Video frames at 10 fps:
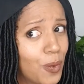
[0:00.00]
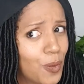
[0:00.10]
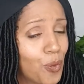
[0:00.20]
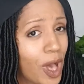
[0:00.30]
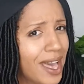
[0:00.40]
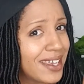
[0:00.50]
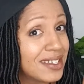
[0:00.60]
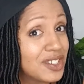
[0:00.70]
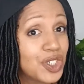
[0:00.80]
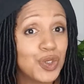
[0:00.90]
Why
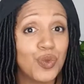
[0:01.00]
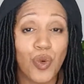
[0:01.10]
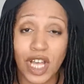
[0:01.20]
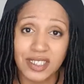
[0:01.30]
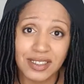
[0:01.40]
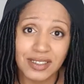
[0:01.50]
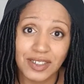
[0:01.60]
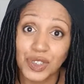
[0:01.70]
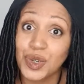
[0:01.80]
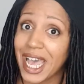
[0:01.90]
do you want
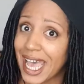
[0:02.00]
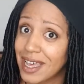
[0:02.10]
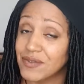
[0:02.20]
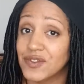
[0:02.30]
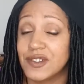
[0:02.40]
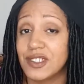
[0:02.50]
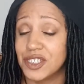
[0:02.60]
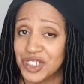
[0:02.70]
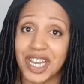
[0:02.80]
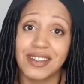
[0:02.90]
to have a
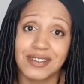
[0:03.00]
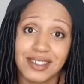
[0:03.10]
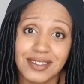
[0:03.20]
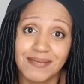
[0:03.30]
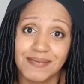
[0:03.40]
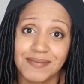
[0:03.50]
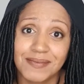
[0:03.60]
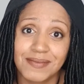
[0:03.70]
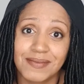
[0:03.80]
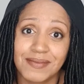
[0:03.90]
child?
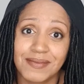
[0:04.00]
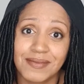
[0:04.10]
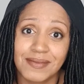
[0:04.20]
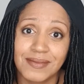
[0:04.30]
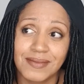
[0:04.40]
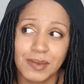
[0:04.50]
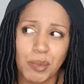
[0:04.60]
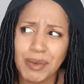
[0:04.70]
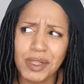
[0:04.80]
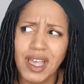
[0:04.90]

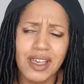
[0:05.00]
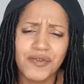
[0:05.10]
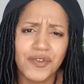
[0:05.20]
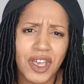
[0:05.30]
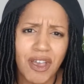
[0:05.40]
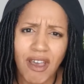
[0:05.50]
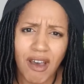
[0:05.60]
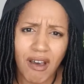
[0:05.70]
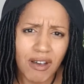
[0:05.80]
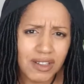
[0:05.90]
People have
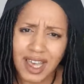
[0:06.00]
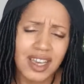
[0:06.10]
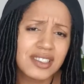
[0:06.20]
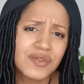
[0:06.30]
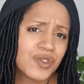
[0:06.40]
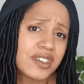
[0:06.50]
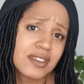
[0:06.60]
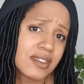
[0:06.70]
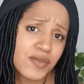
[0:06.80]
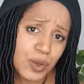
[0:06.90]
all kinds of
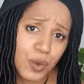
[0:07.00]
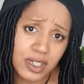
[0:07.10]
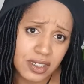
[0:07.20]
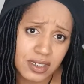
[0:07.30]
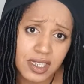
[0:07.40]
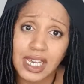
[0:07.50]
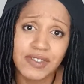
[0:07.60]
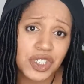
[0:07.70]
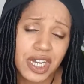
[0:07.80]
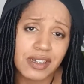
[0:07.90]
reasons for wanting to have a
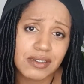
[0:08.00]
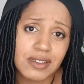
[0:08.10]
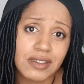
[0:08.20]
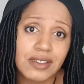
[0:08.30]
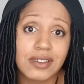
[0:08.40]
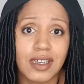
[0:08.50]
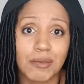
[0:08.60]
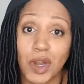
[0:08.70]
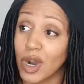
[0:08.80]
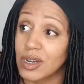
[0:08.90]
child.
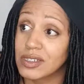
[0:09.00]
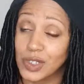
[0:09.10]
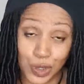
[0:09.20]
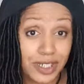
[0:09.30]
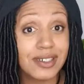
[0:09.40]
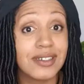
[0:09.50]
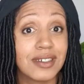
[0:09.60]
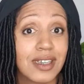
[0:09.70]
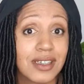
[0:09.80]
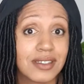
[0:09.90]
Some are good,
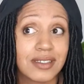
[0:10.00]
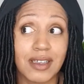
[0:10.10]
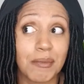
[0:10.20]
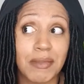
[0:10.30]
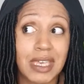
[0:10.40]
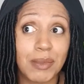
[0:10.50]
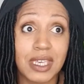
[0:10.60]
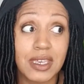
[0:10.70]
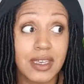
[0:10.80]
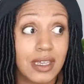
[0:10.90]
some may
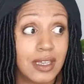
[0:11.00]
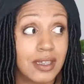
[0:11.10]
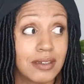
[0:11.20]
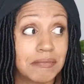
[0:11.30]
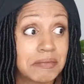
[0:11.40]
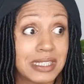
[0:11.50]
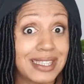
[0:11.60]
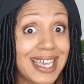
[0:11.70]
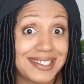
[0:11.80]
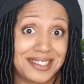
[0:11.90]
be
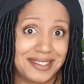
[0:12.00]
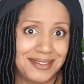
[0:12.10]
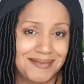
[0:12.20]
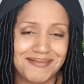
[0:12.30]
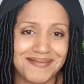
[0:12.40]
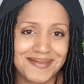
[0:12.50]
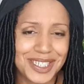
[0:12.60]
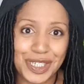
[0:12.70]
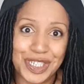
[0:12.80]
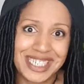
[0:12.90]
less
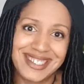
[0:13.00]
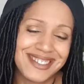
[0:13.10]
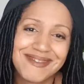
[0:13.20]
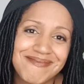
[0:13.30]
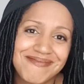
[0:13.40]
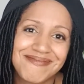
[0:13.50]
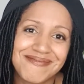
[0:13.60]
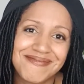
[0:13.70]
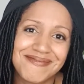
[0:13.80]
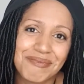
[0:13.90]
good.
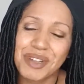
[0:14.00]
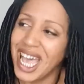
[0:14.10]
But